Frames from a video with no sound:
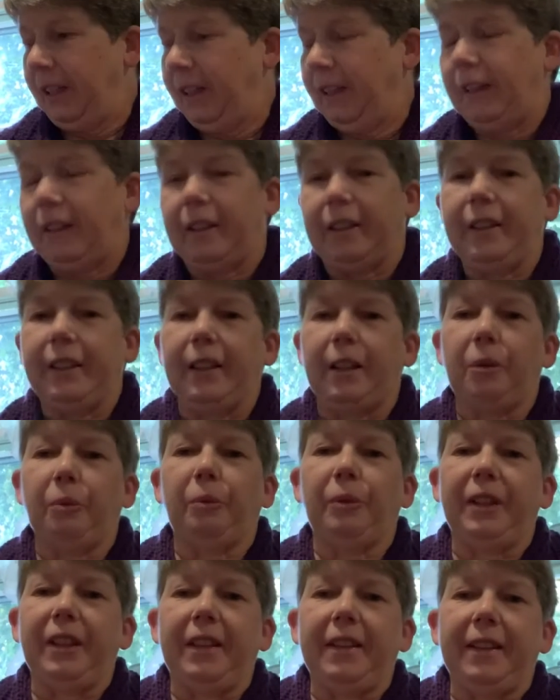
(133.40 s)
until
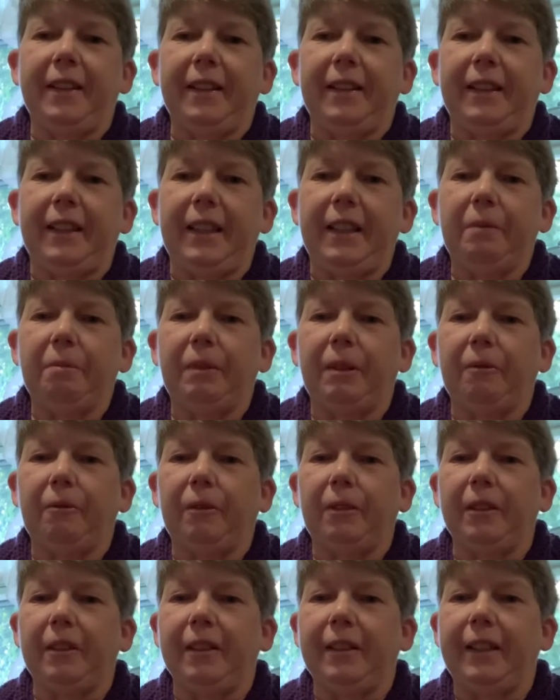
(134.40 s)
recently, but
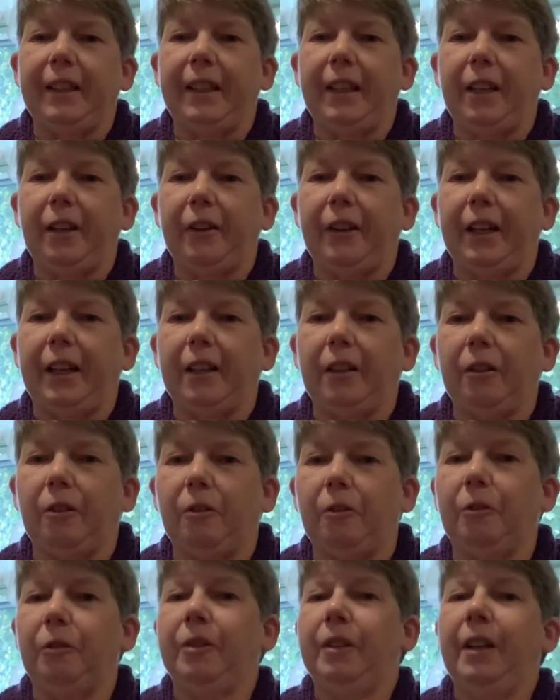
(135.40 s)
we'll see how that
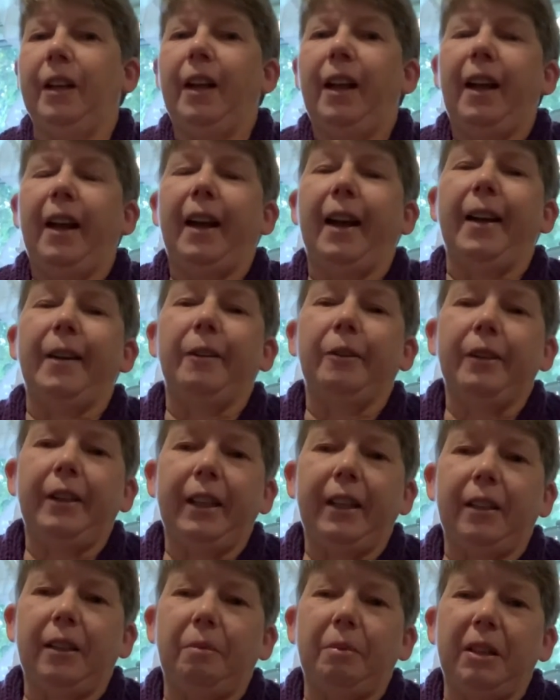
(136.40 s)
goes. I don't
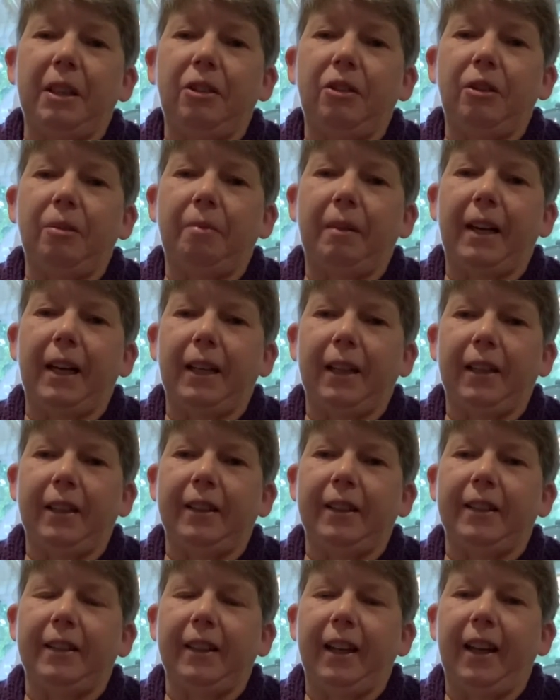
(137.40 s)
think it'll be too bad because
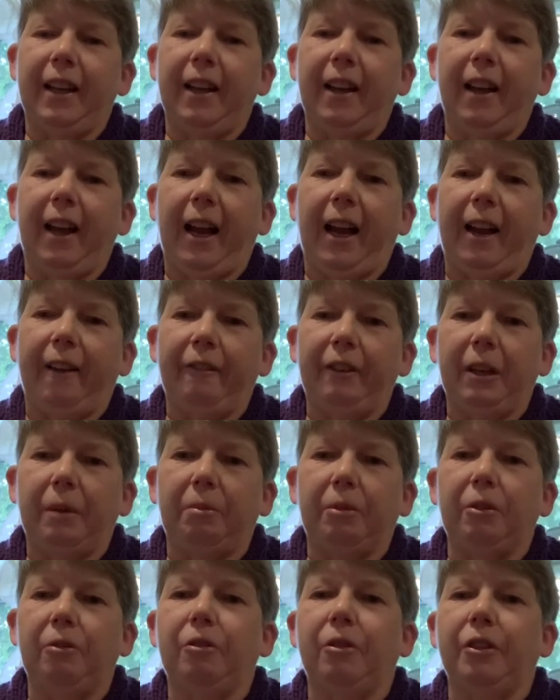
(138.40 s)
it's half
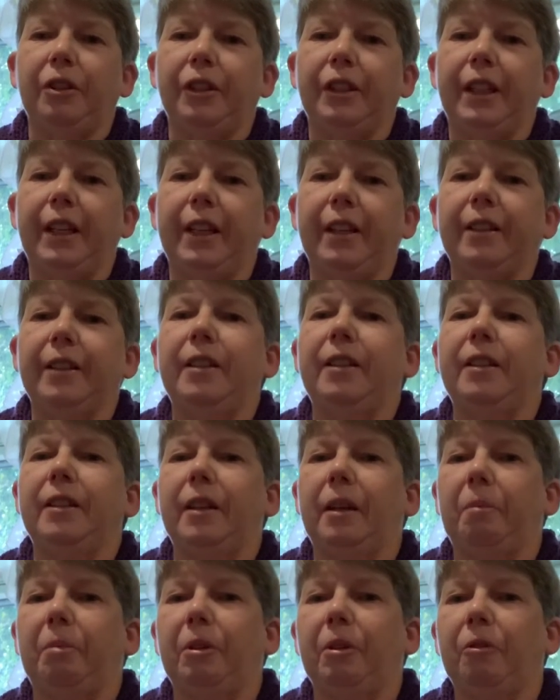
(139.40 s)
double crochets and
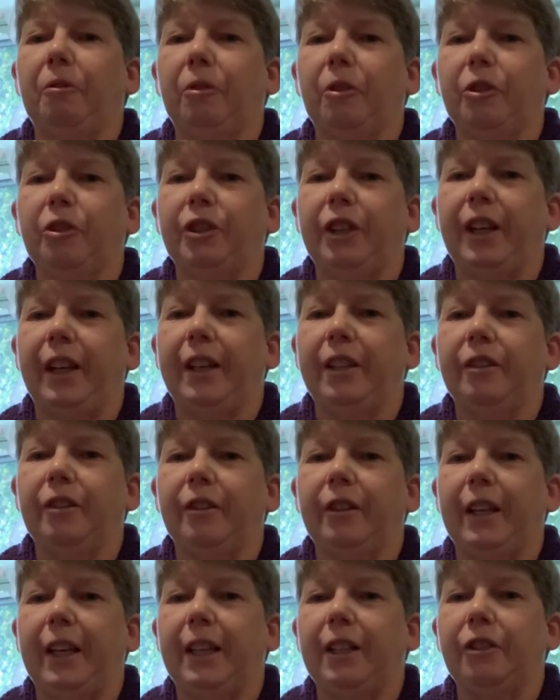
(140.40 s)
double crochets, so
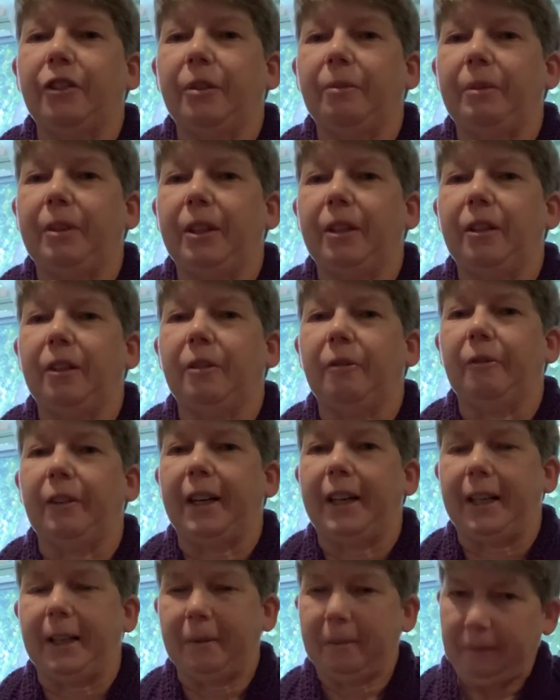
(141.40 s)
that should be alright.